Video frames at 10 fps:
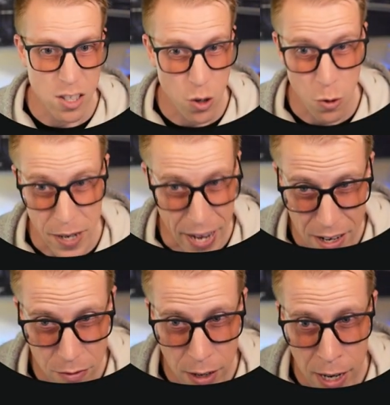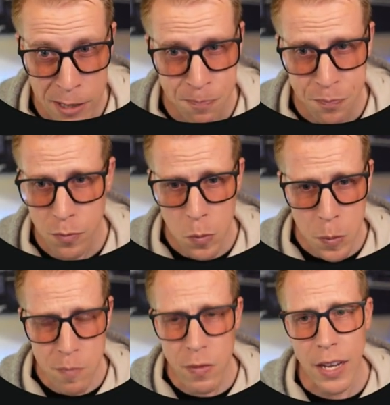Creatify.
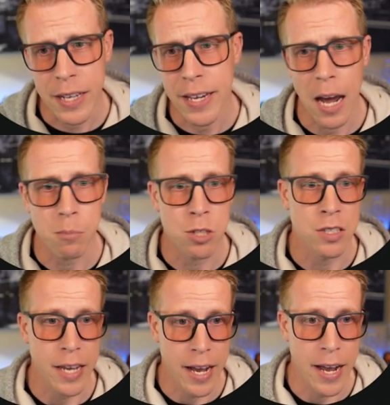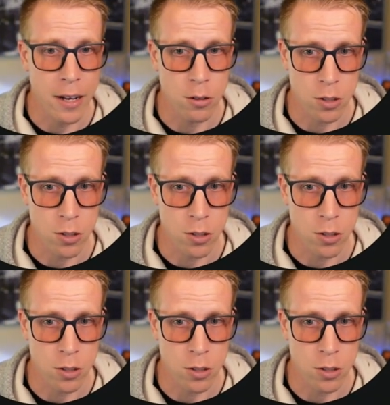And Captions AI also